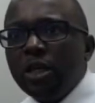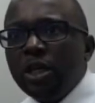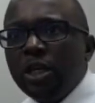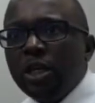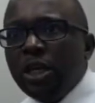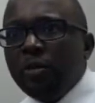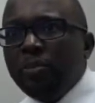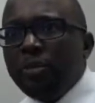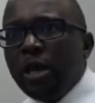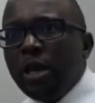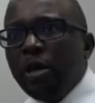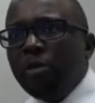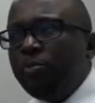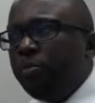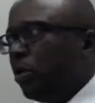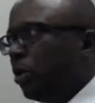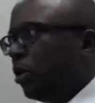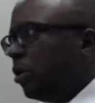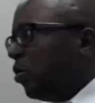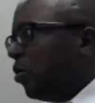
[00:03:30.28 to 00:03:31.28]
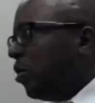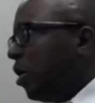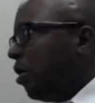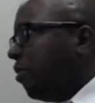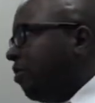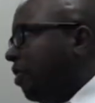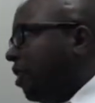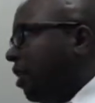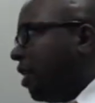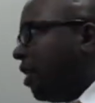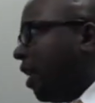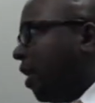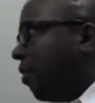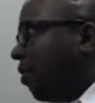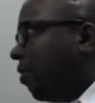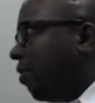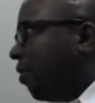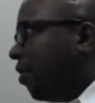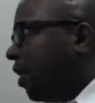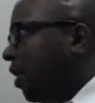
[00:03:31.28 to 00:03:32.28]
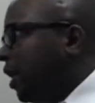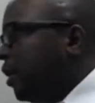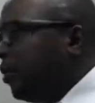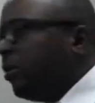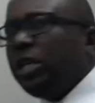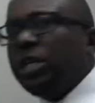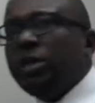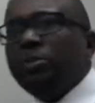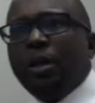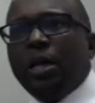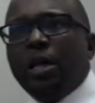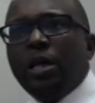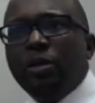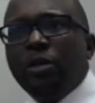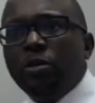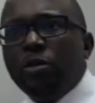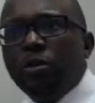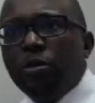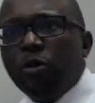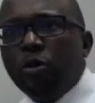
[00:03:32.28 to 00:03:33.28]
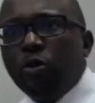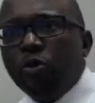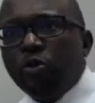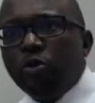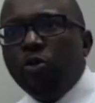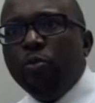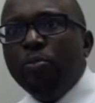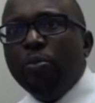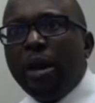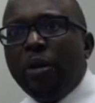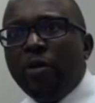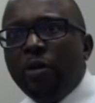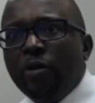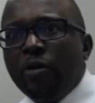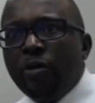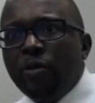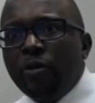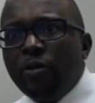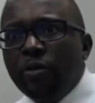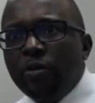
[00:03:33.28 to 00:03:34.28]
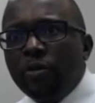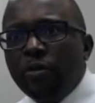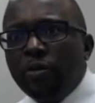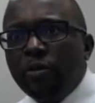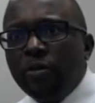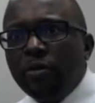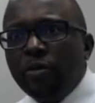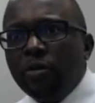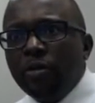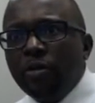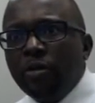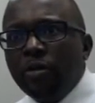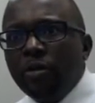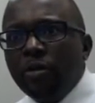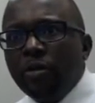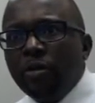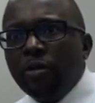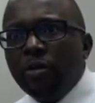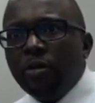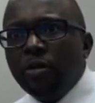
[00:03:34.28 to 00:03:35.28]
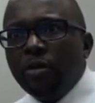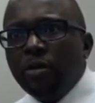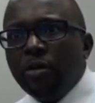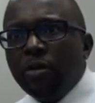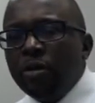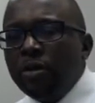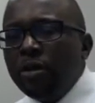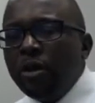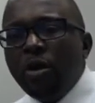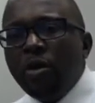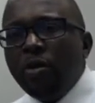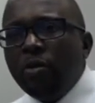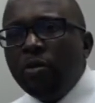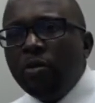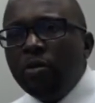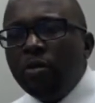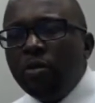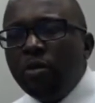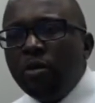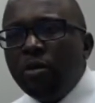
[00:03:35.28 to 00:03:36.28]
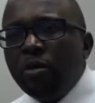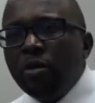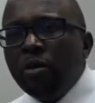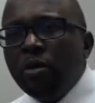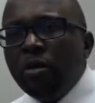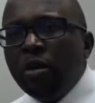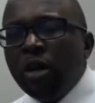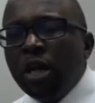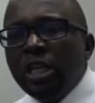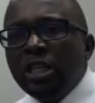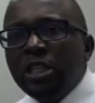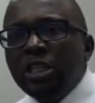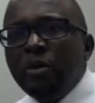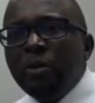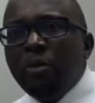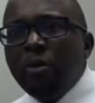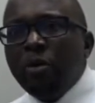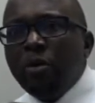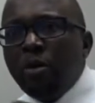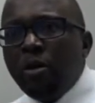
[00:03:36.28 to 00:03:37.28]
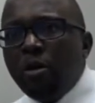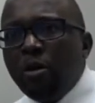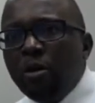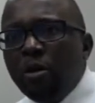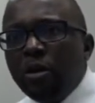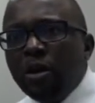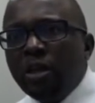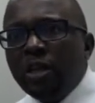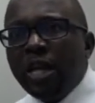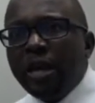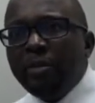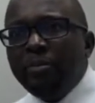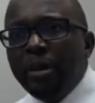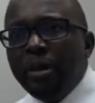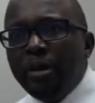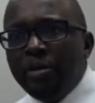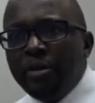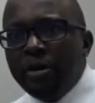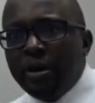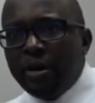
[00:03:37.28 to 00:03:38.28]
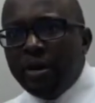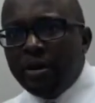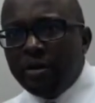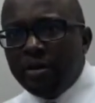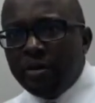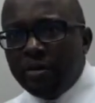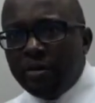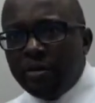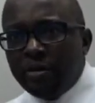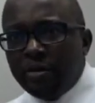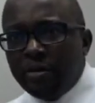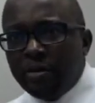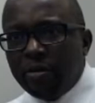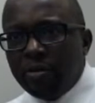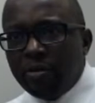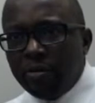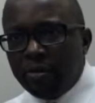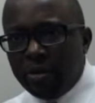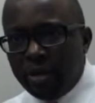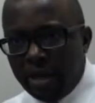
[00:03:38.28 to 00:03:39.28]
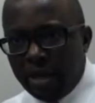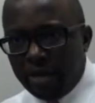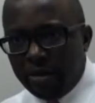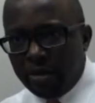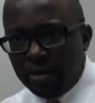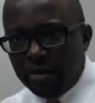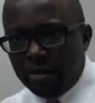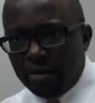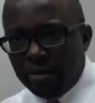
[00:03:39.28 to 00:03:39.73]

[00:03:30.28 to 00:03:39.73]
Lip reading: You pay the police $150 and you expect him to do miracle. No. A typical Liberian, okay?